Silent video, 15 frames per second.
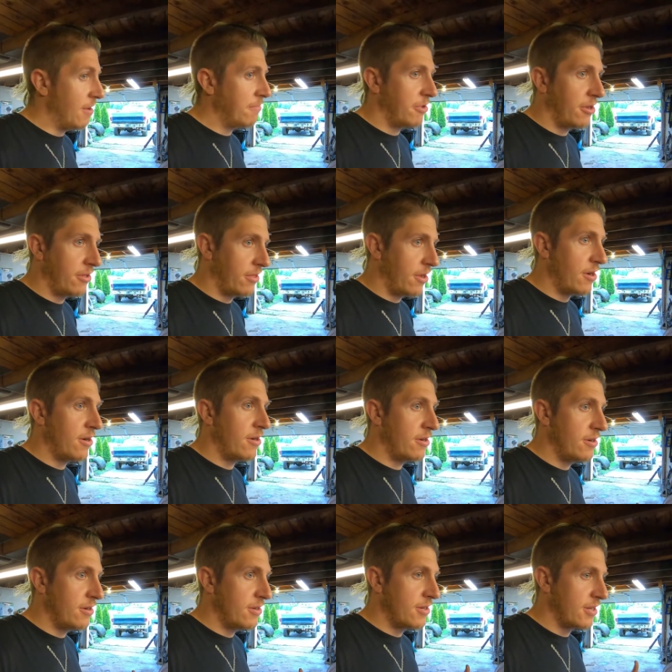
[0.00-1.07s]
I'm gonna
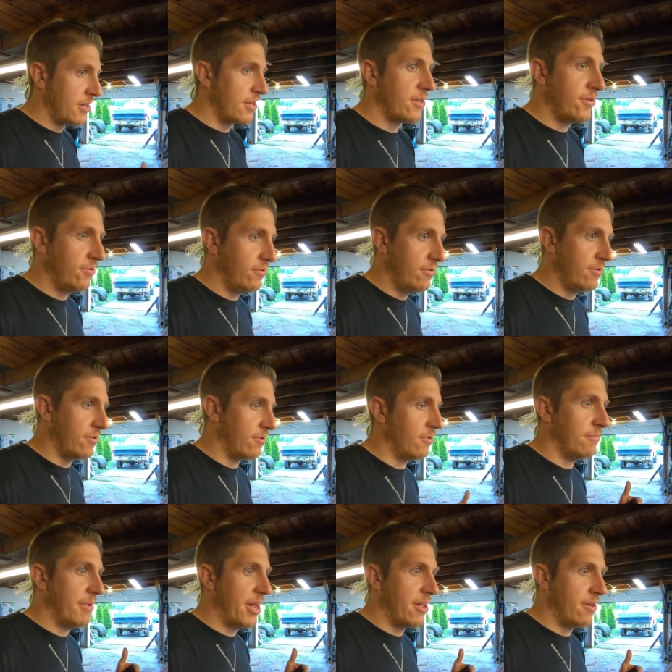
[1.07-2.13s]
learn platoon
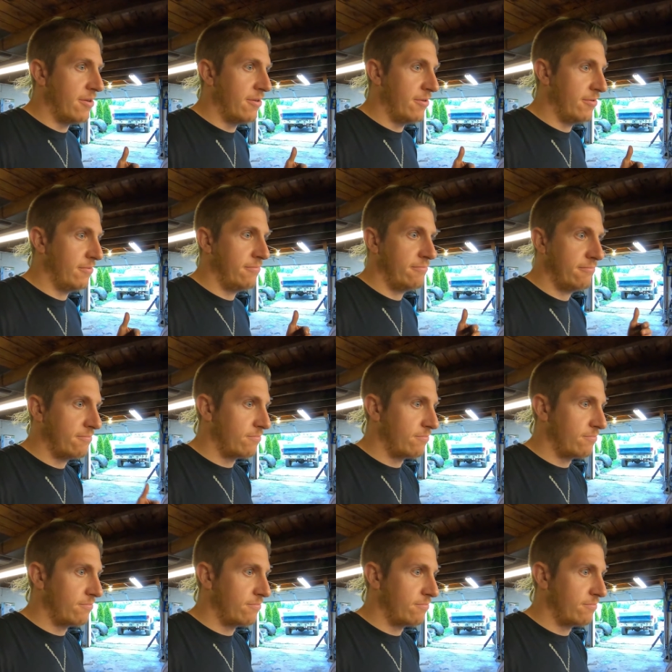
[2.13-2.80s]
on my own